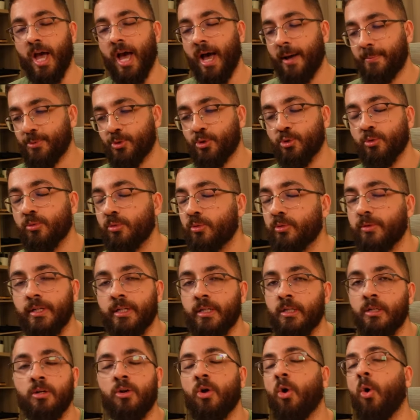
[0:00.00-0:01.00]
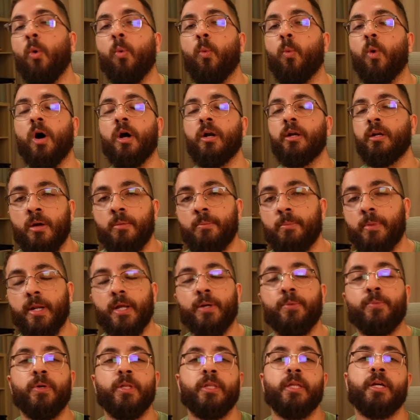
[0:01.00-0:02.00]
absolutely no one, but
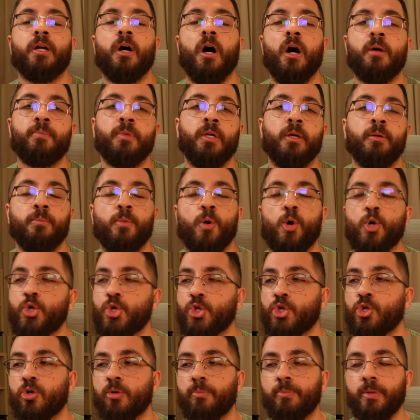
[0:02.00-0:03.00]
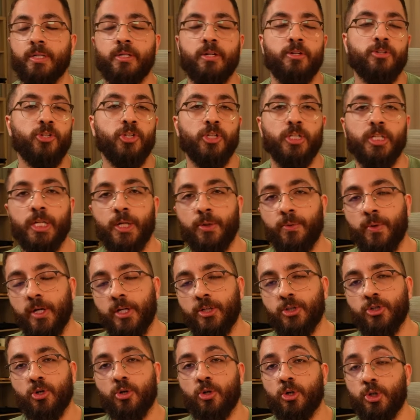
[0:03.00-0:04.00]
it really got me emotional because the
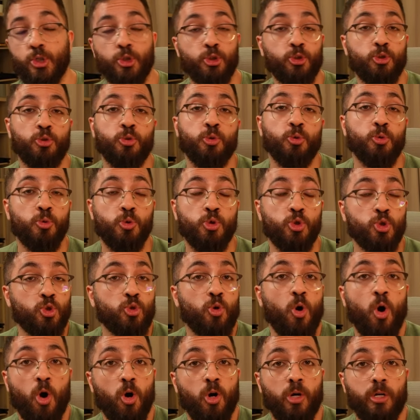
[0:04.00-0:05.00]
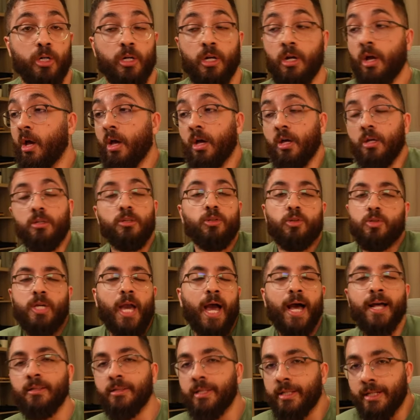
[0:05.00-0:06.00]
lyrics are just too strong. You
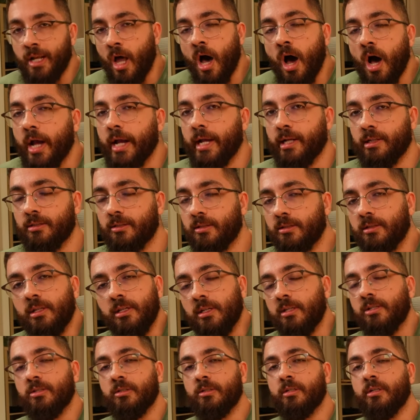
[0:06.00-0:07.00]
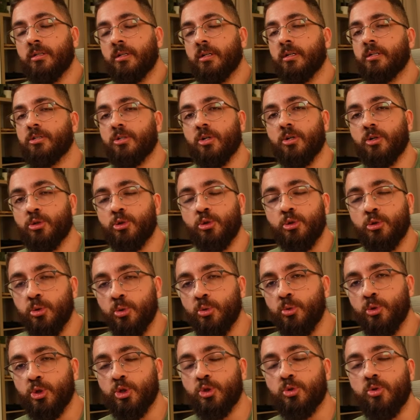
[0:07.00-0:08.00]
can't deny it. These lyrics are
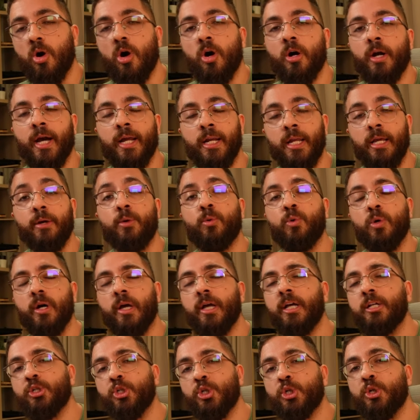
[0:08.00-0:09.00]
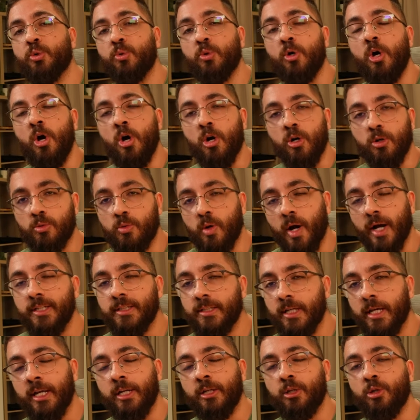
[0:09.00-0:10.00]
too strong and it will hit you
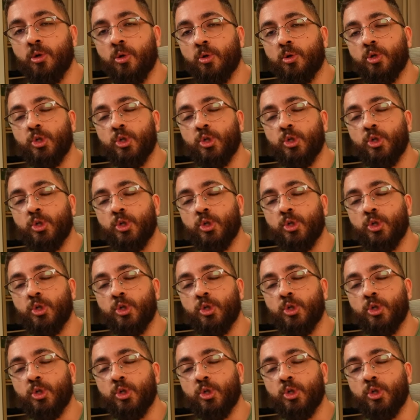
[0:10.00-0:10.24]
right in your